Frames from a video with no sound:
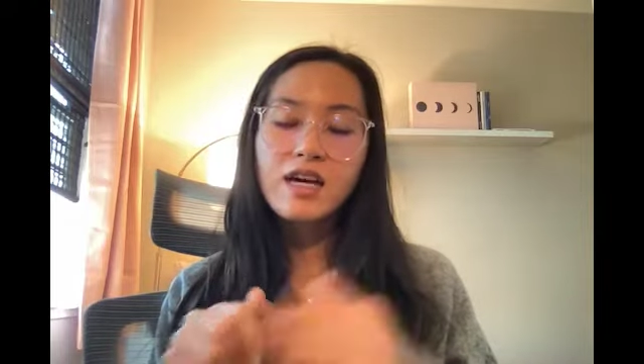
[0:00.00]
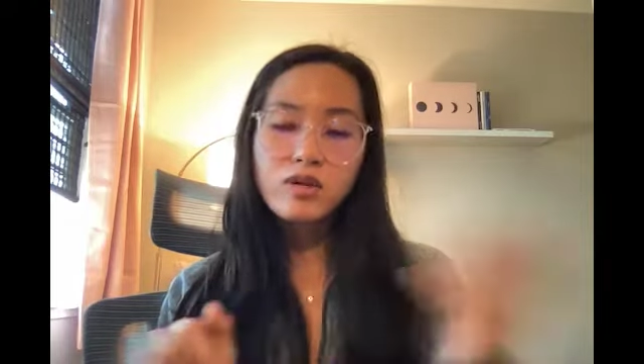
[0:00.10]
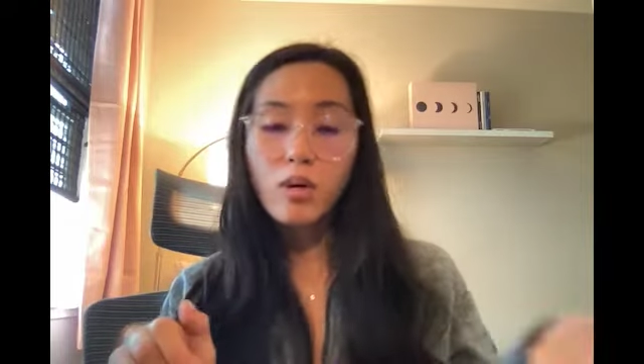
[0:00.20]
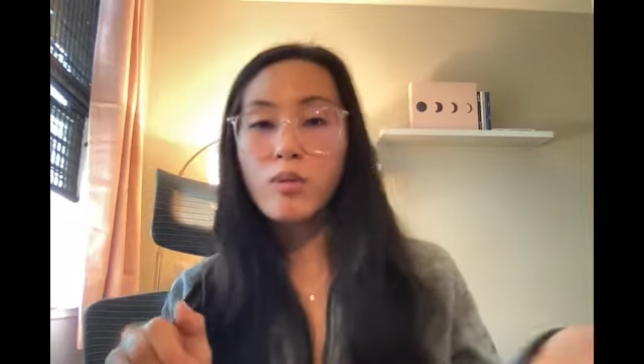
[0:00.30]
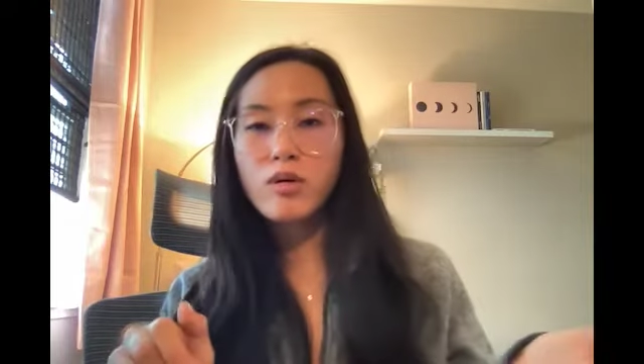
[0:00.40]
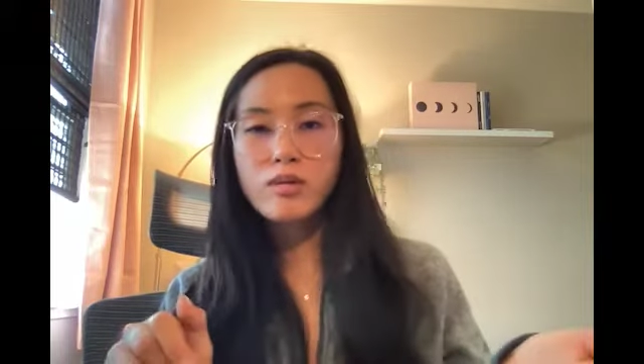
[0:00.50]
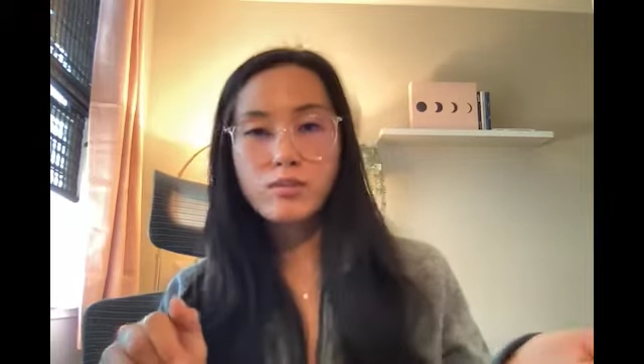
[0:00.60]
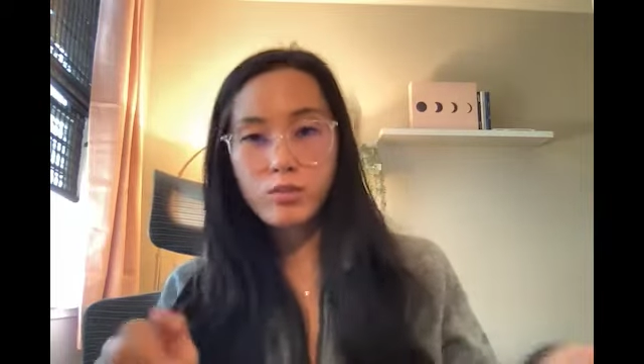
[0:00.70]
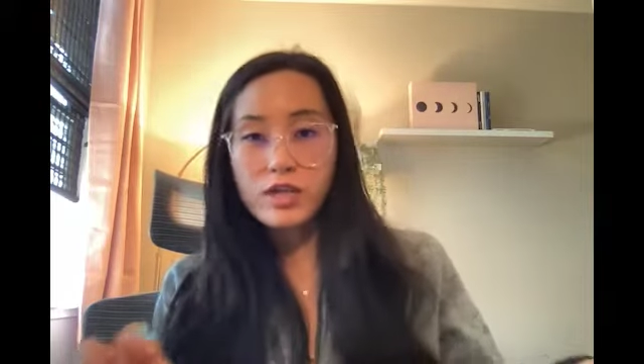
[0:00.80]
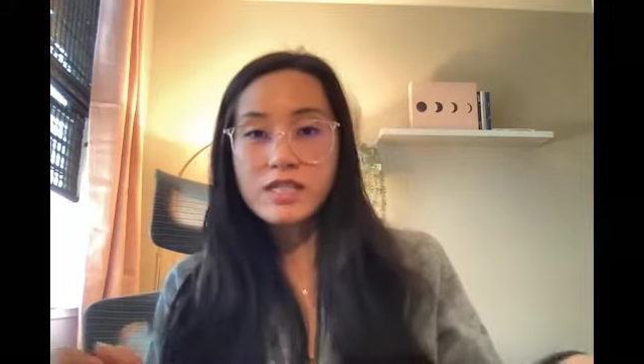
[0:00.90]
normal
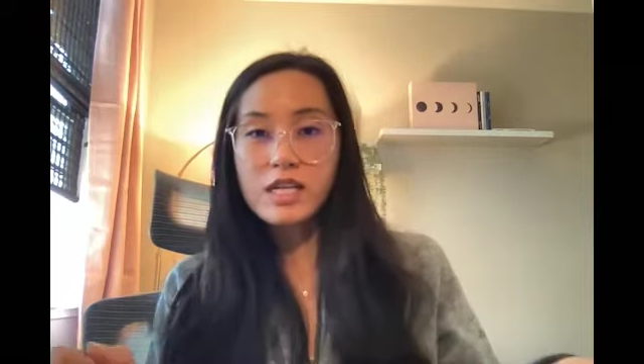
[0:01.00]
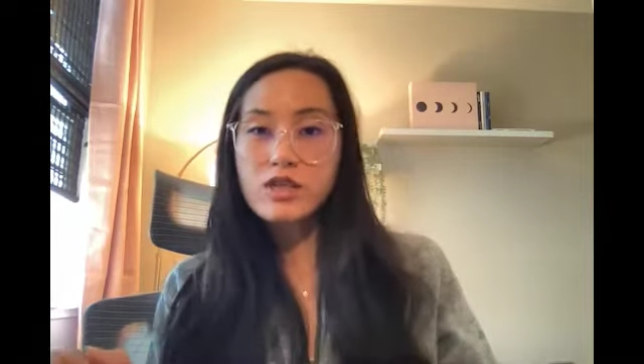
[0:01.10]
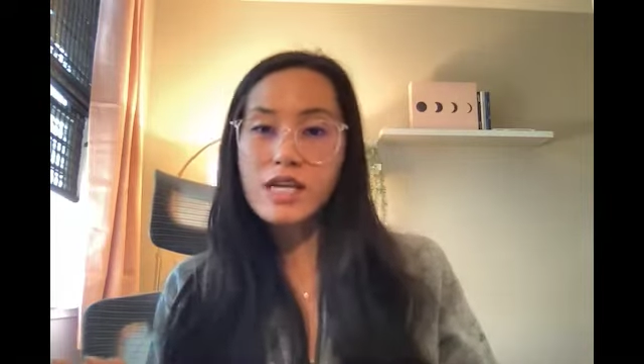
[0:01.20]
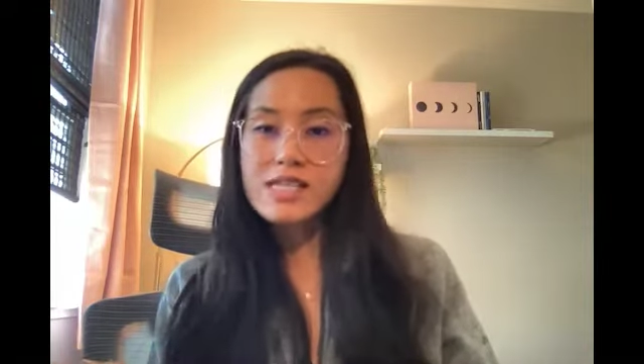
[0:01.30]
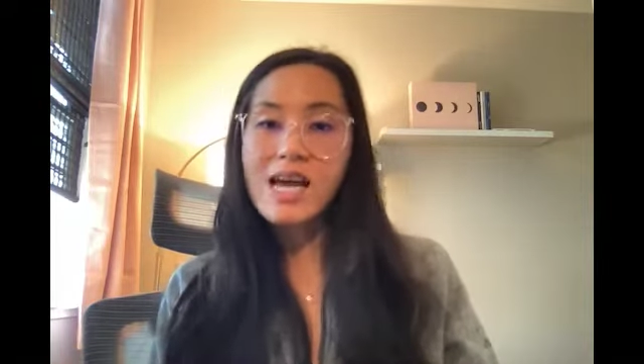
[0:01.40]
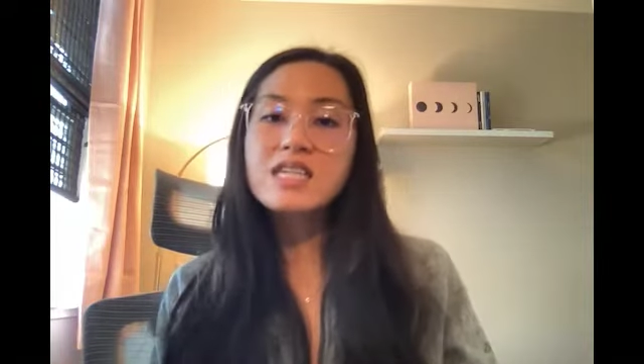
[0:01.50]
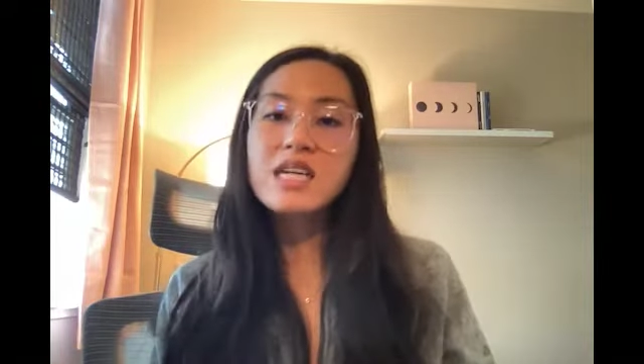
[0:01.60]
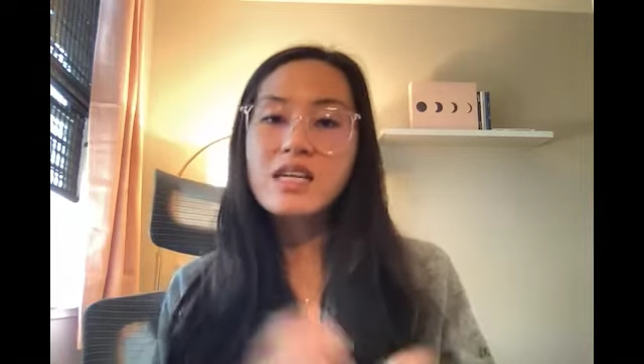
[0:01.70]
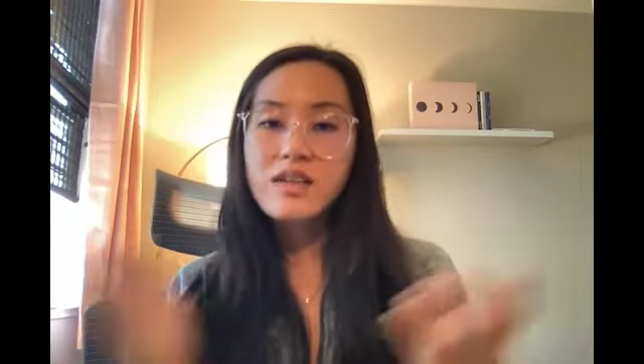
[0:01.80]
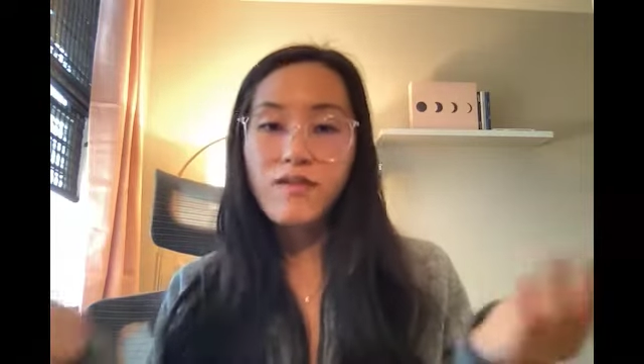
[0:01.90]
real estate transaction,
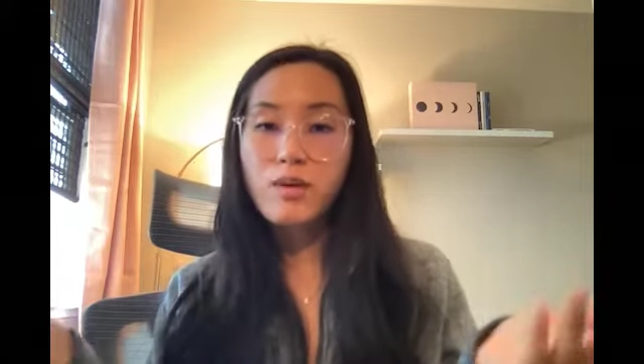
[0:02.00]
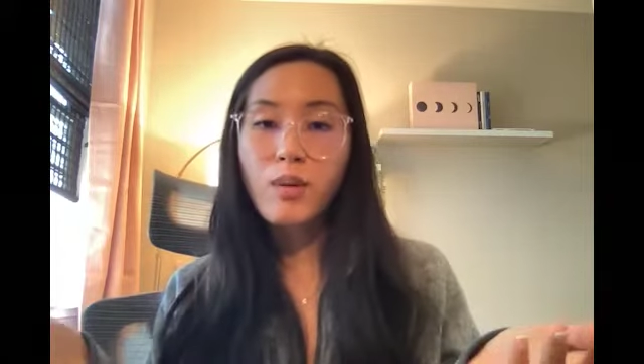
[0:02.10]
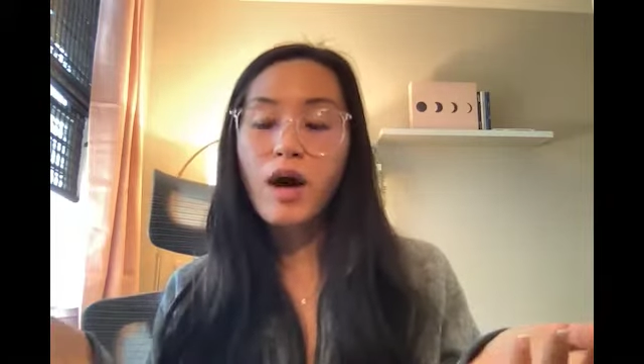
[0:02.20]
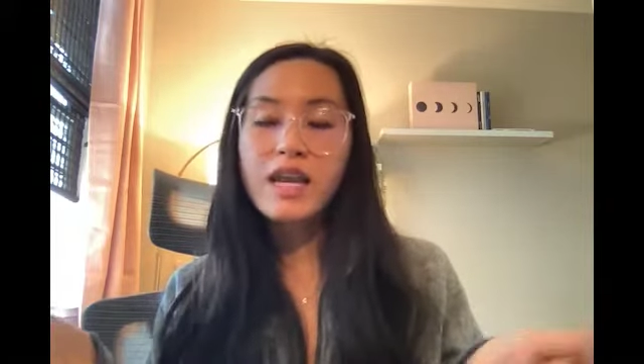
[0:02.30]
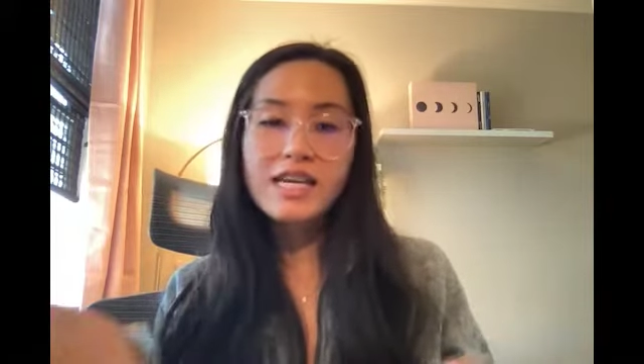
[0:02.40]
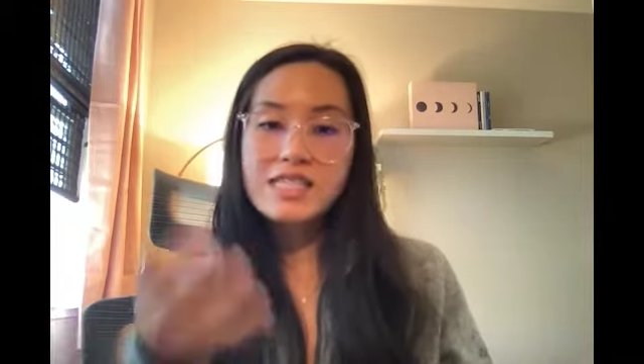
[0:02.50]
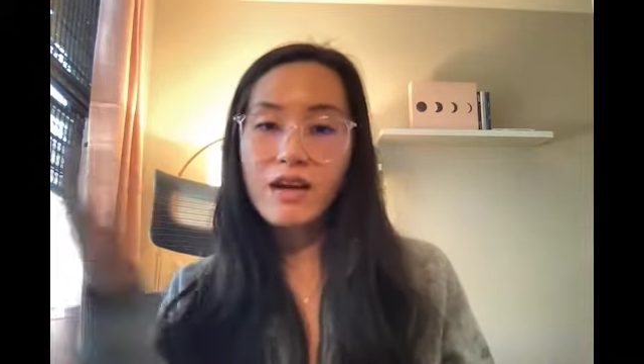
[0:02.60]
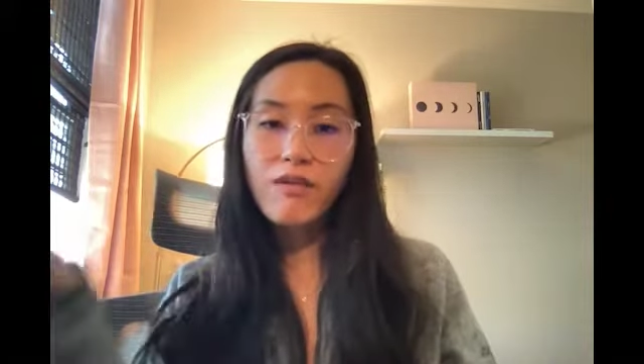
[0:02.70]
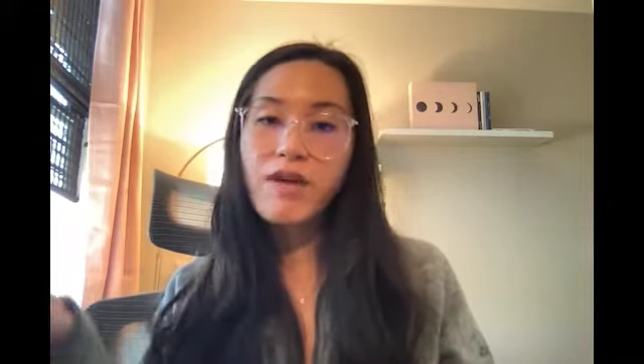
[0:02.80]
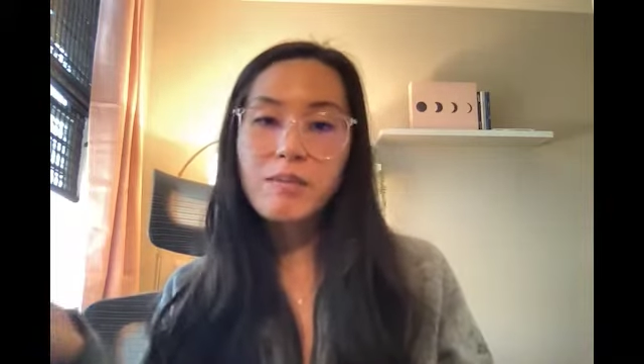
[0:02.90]
as if you bought a
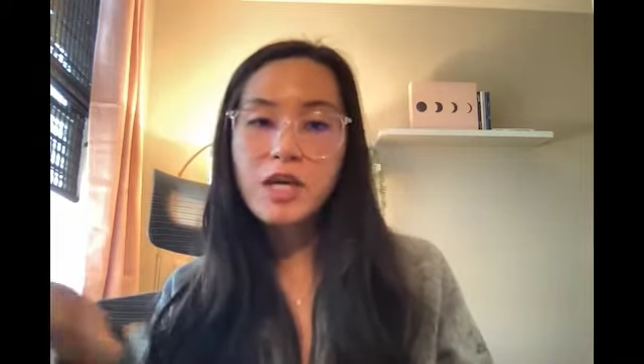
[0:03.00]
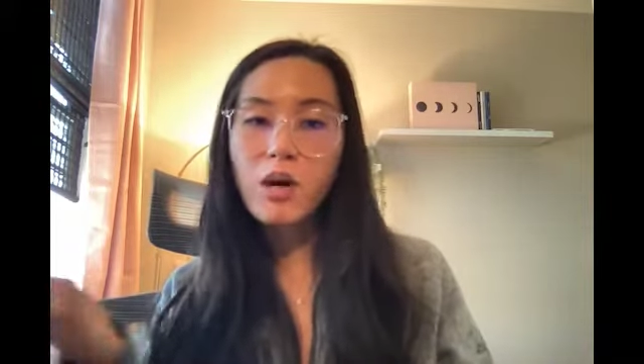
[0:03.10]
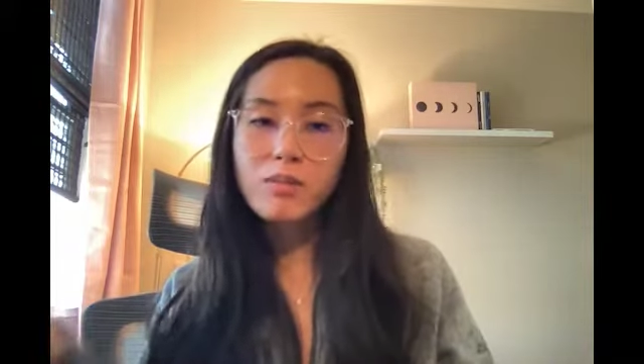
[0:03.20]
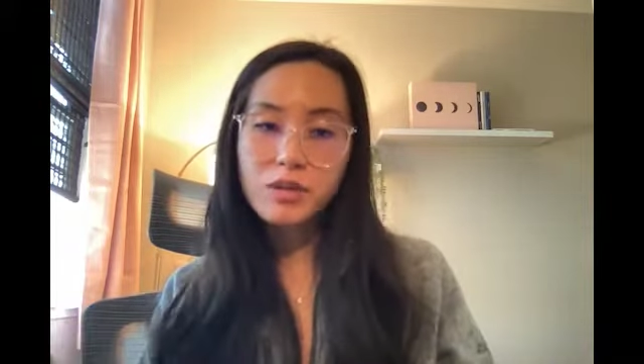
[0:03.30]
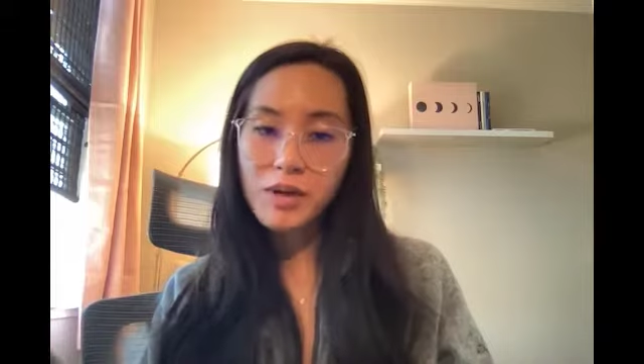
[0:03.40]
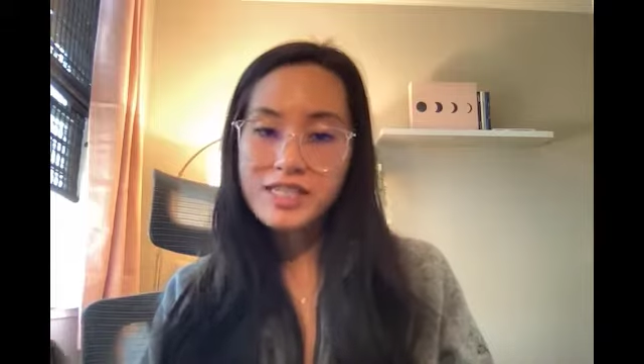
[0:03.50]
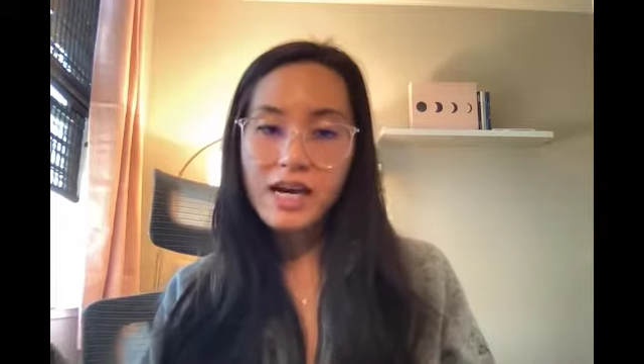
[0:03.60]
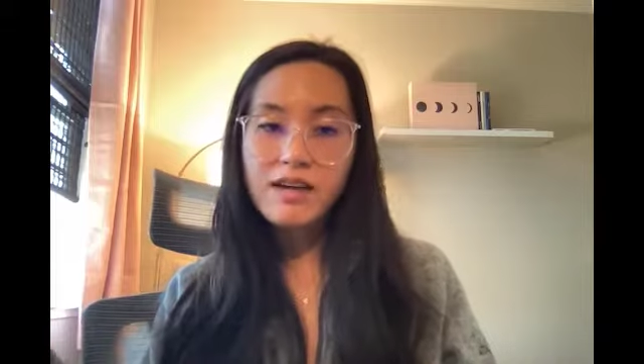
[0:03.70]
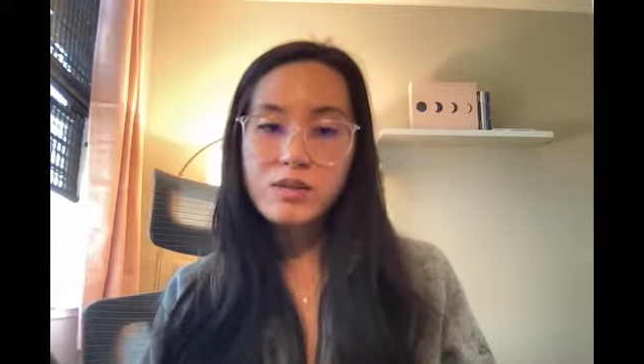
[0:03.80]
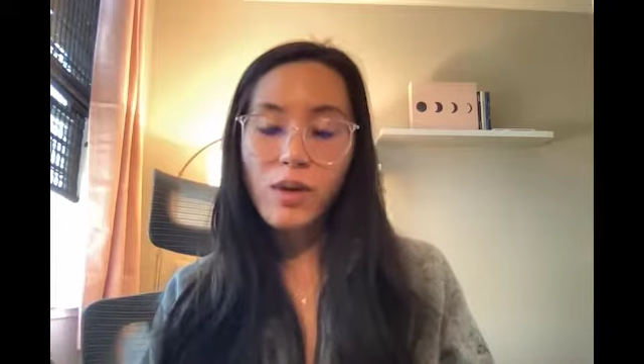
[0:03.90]
single family home to rent
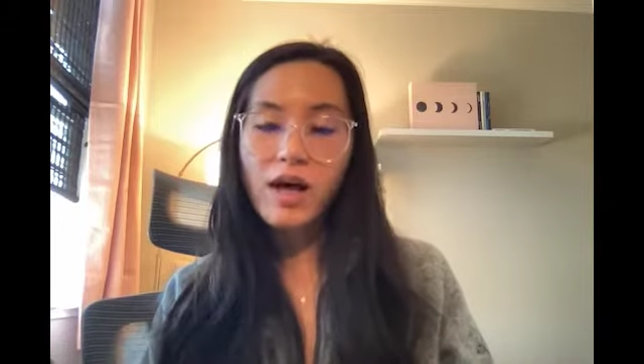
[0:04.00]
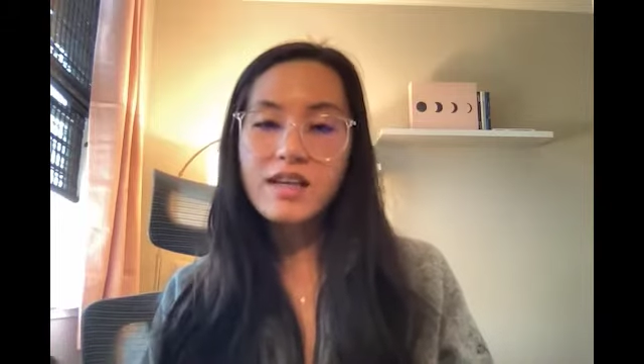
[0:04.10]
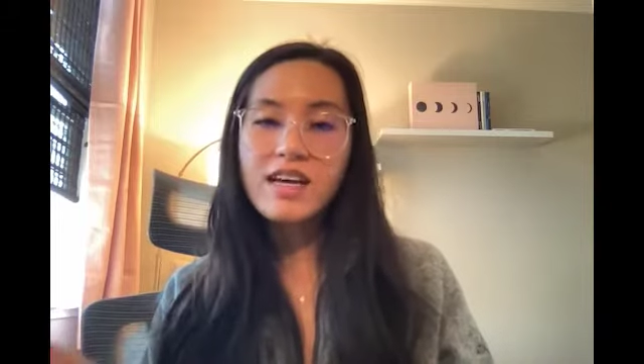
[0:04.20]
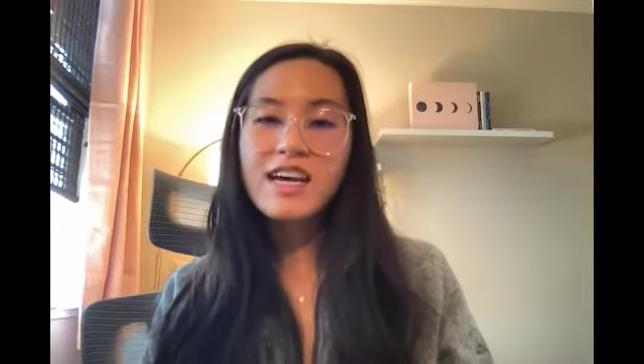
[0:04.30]
out as well.